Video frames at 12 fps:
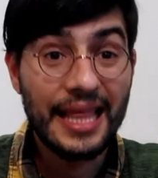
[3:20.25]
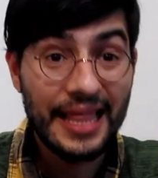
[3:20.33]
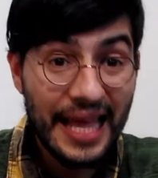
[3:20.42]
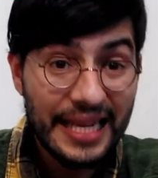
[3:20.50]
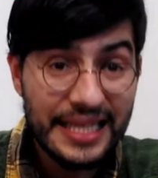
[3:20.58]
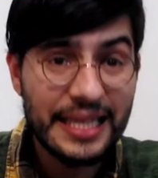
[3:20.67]

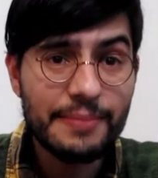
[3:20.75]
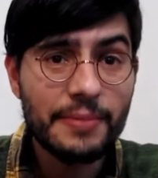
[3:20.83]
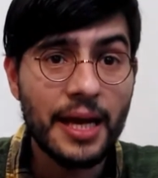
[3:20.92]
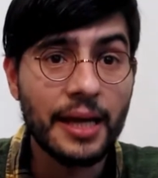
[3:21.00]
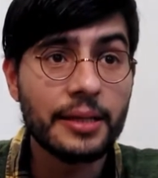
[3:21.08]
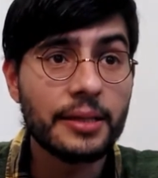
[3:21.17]
That same
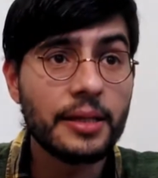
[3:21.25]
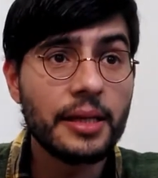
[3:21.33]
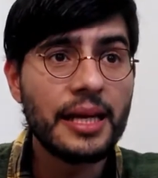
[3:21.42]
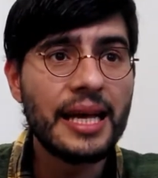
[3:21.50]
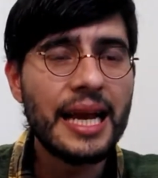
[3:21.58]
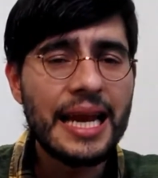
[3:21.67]
night,
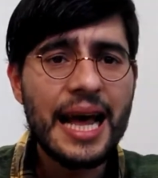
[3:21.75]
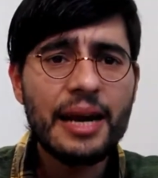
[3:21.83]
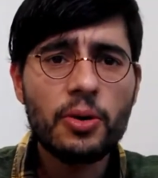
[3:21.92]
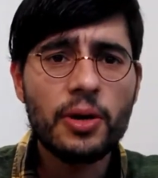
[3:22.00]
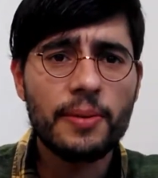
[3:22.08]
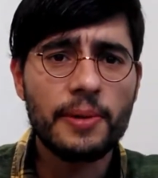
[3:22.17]

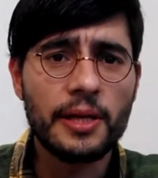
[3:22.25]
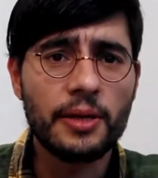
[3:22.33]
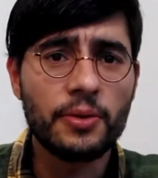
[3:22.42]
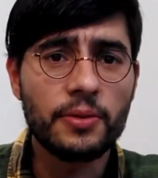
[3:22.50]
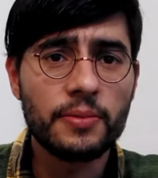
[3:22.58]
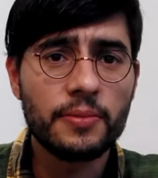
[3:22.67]
Largo Caballero